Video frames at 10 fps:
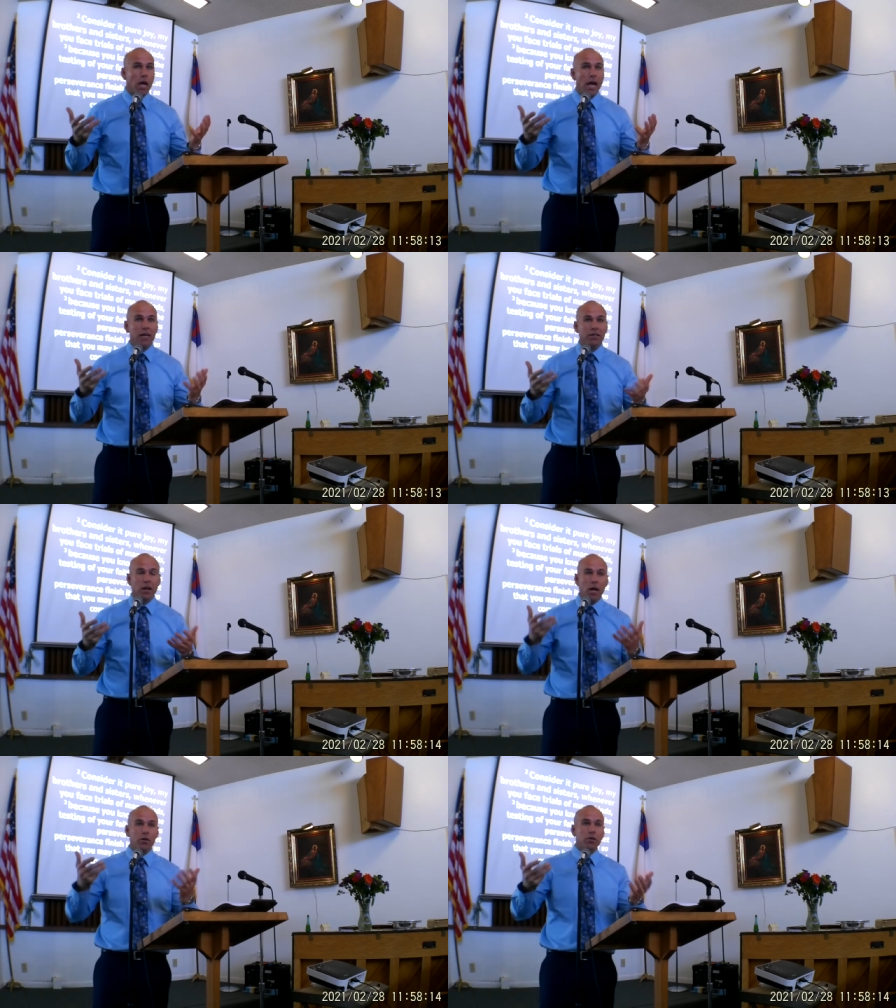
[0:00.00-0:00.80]
It's an
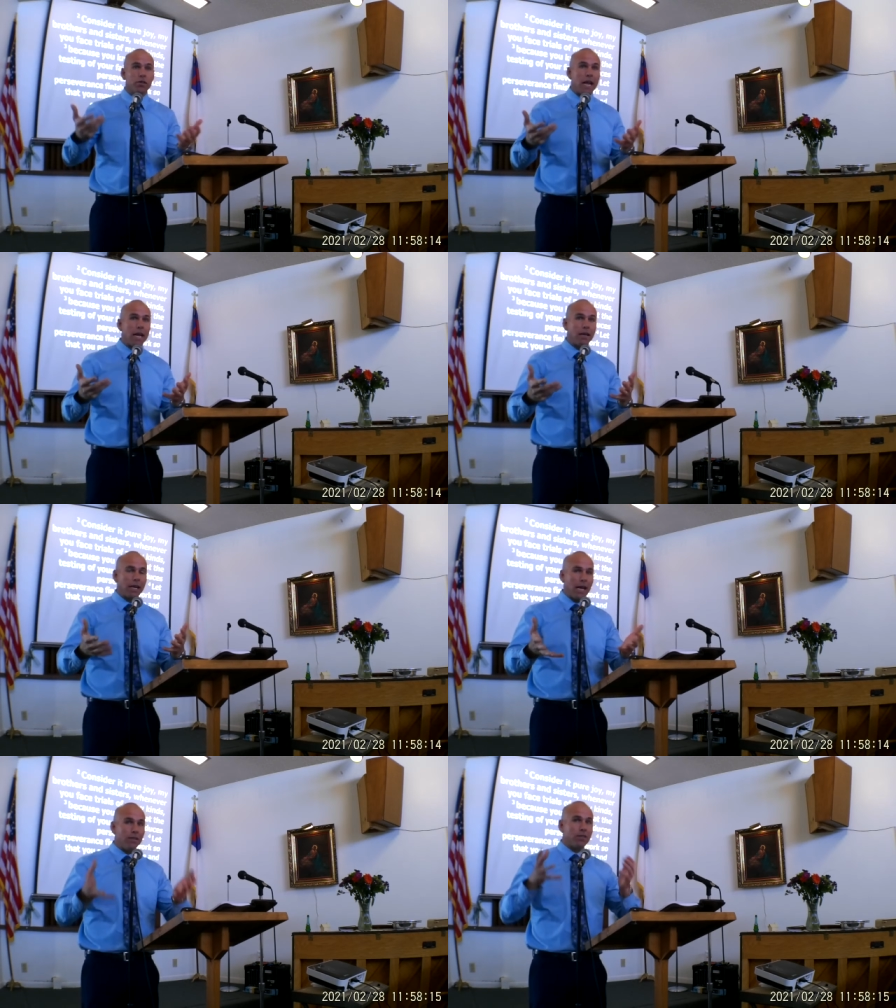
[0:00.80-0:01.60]
understanding.
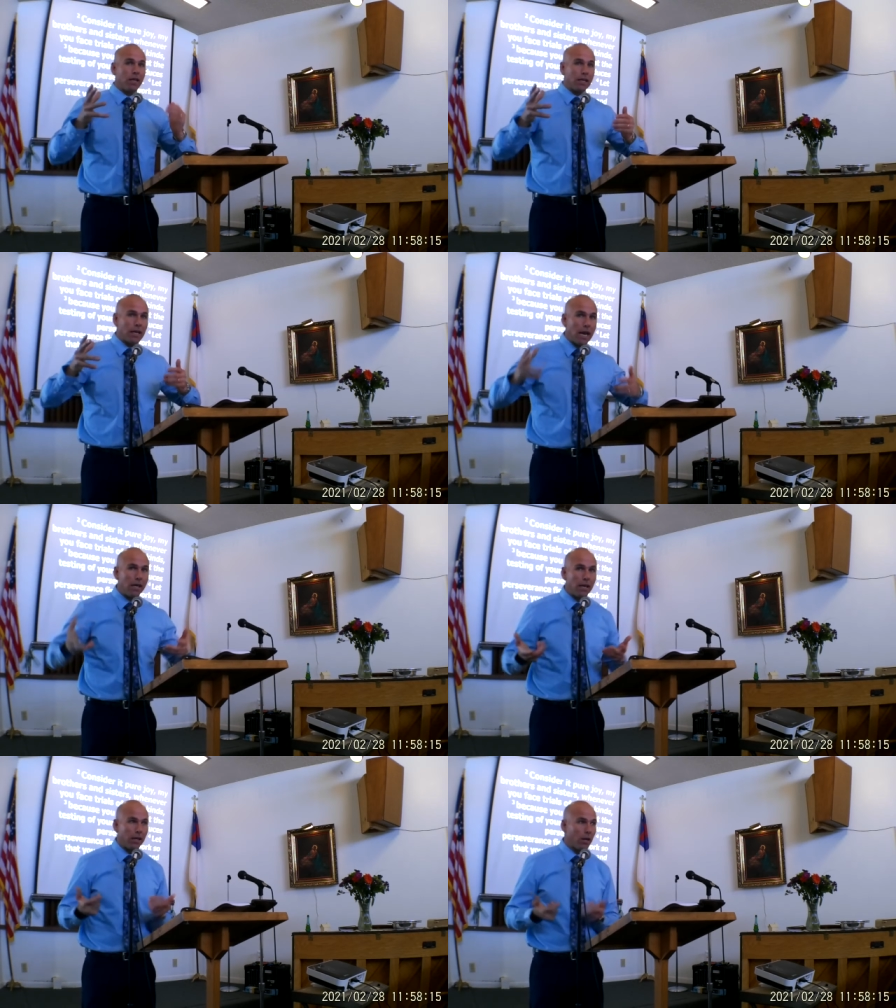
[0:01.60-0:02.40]
It's a
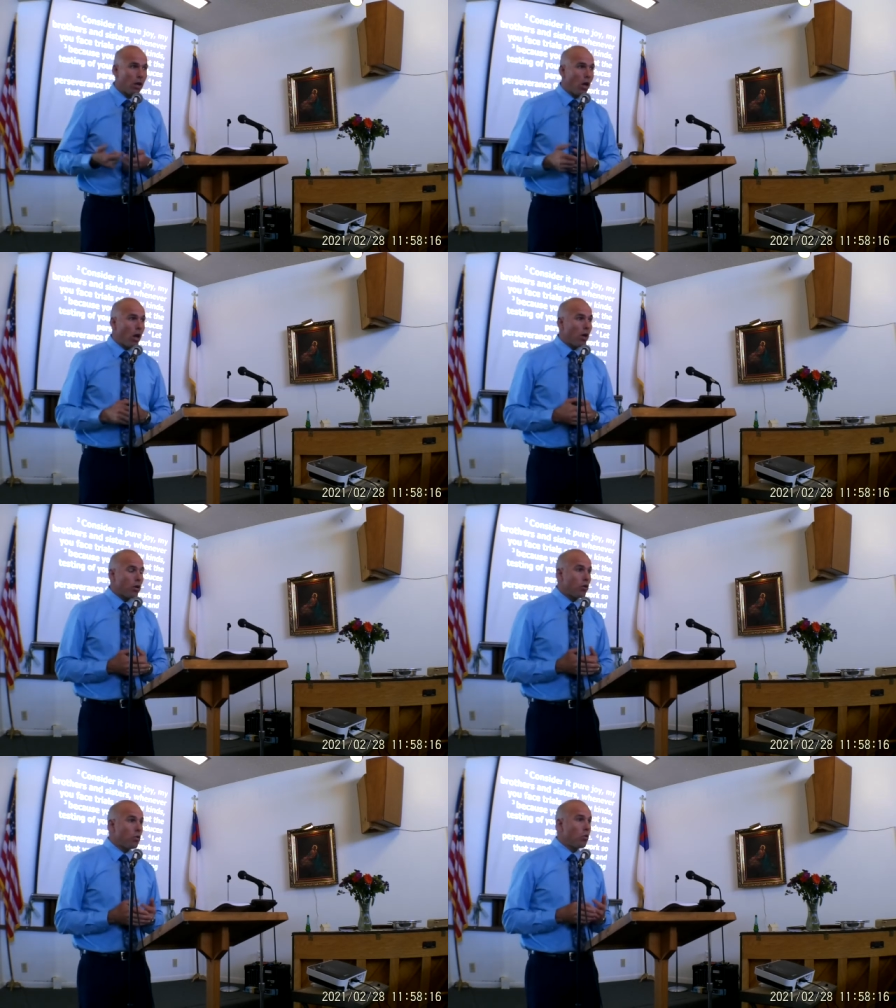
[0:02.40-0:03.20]
gaining.
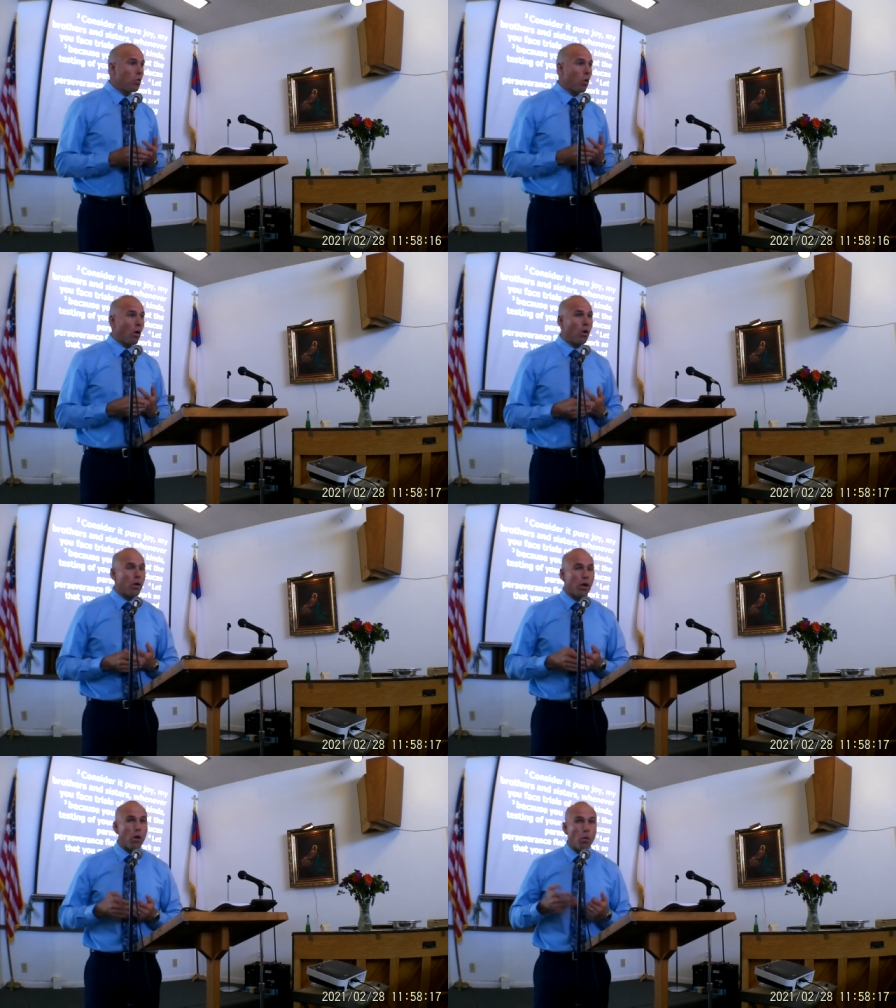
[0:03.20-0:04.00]
You,
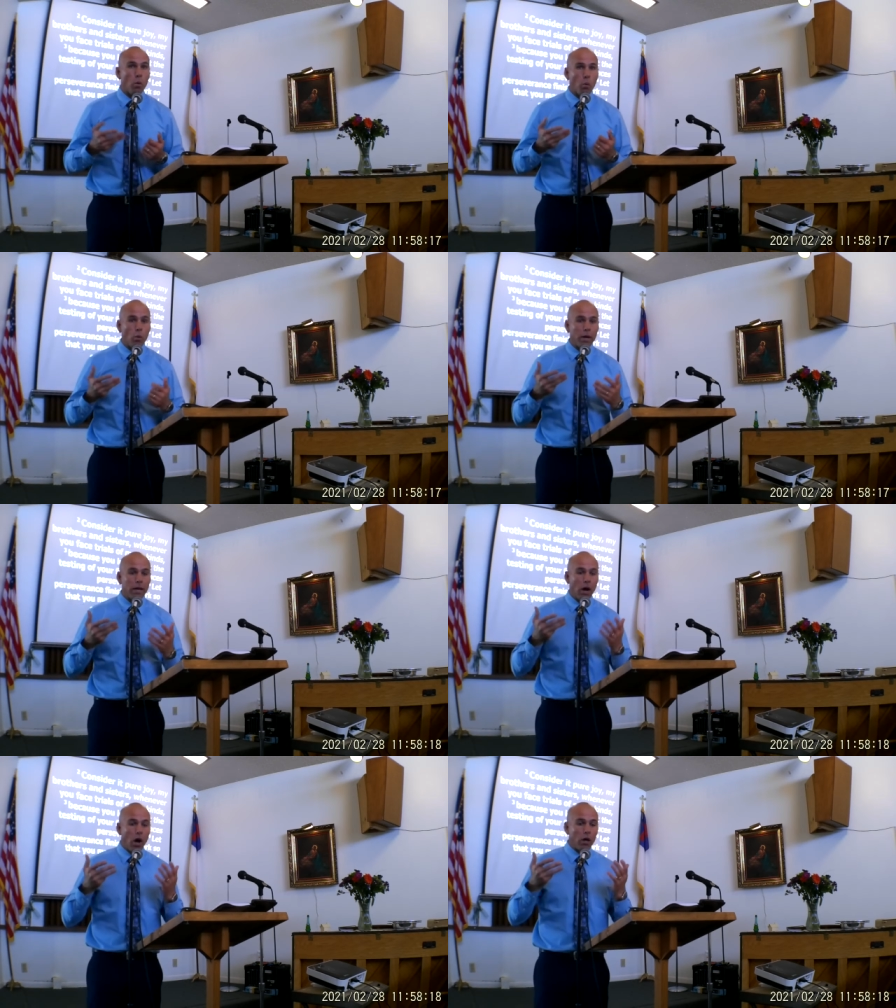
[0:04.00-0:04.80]
we
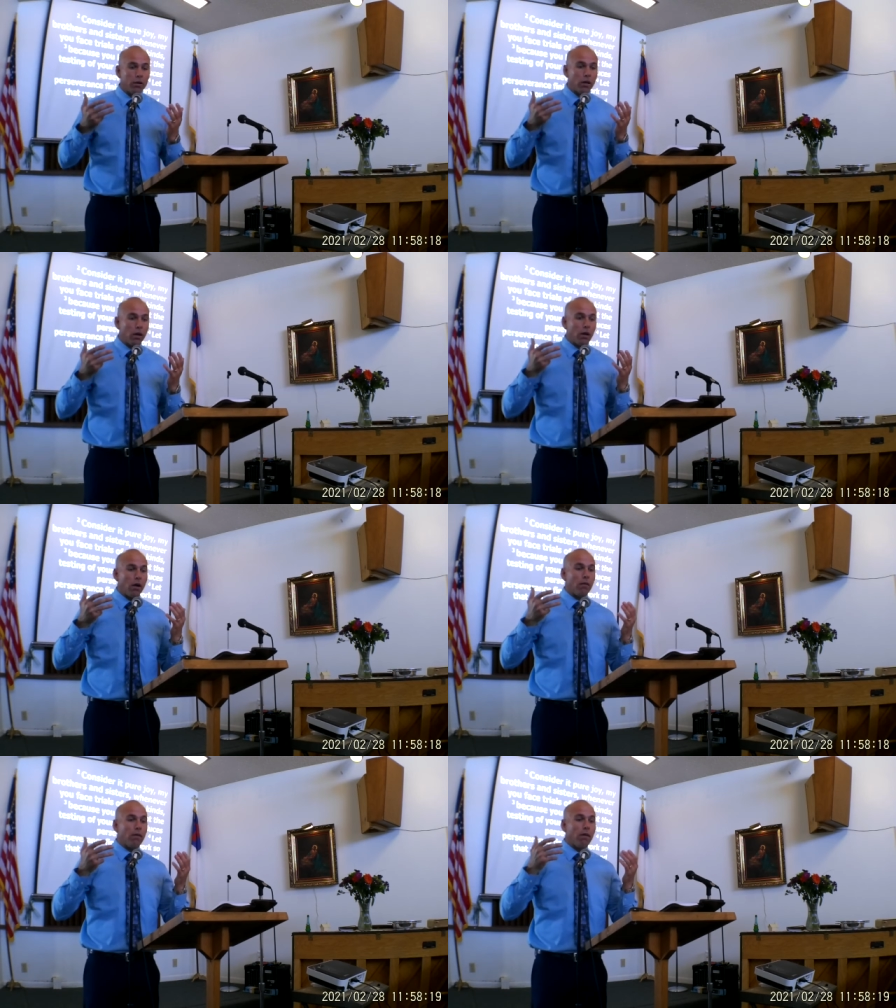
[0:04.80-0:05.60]

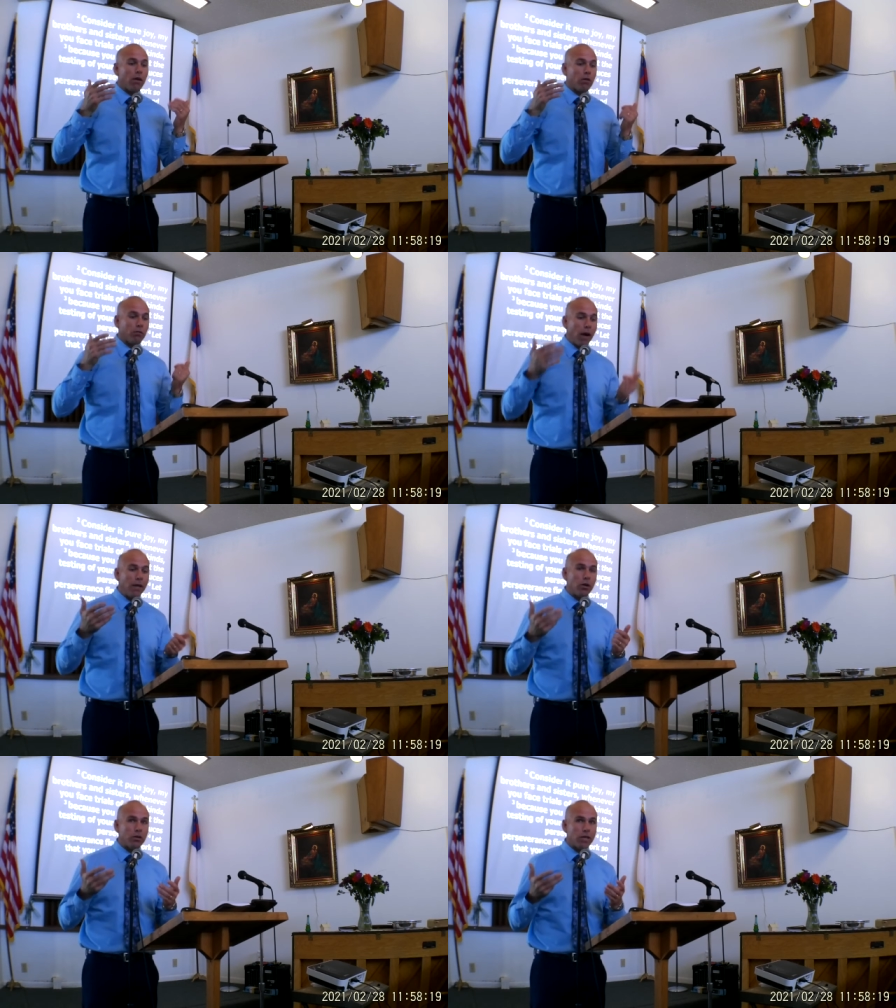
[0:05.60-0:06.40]

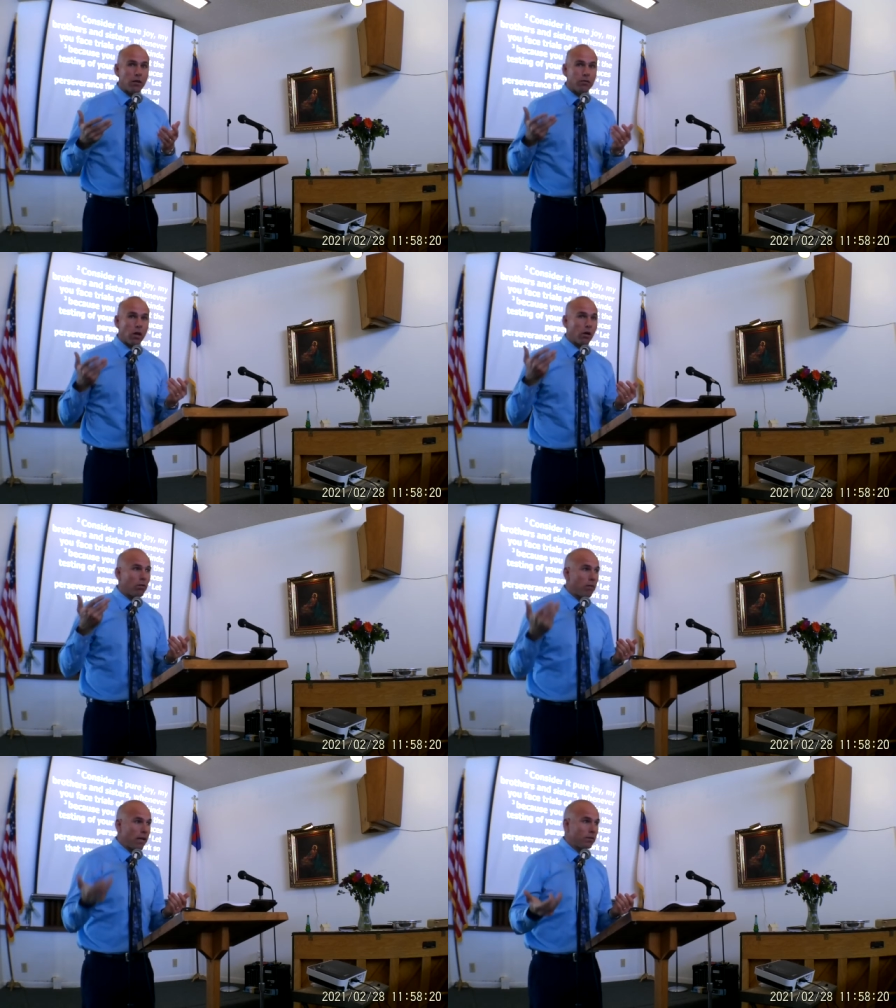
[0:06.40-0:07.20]
find ourselves on our
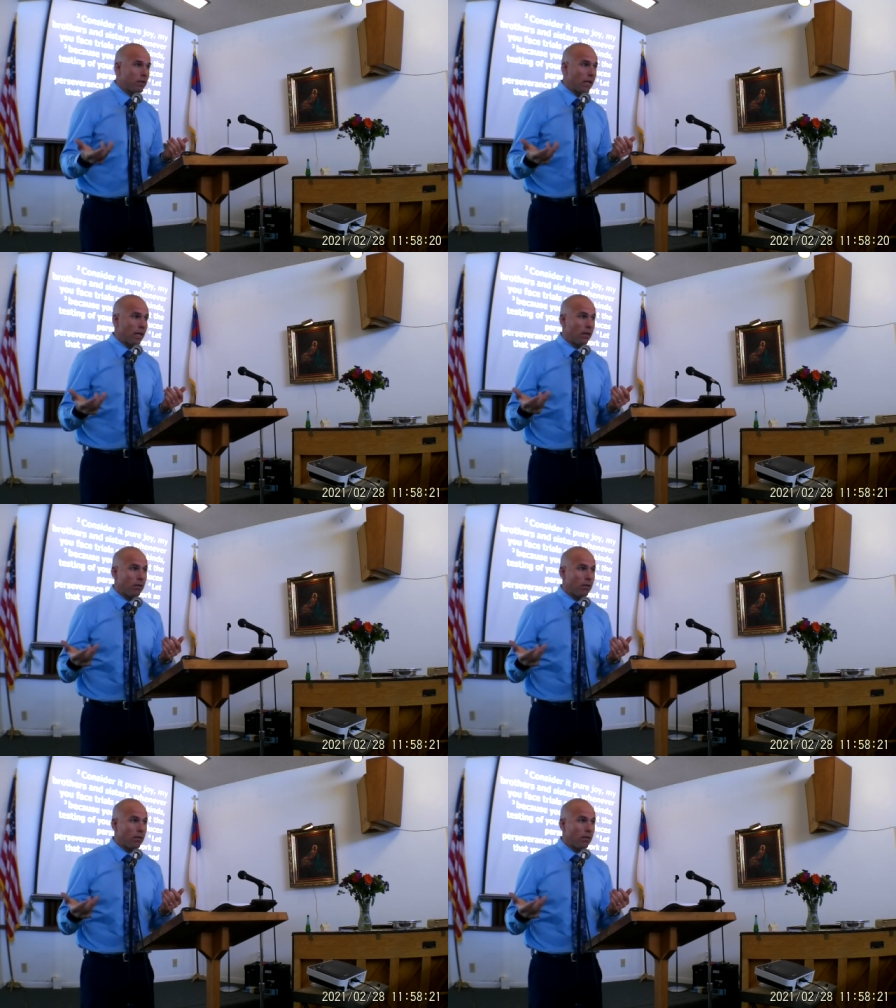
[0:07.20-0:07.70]
face again.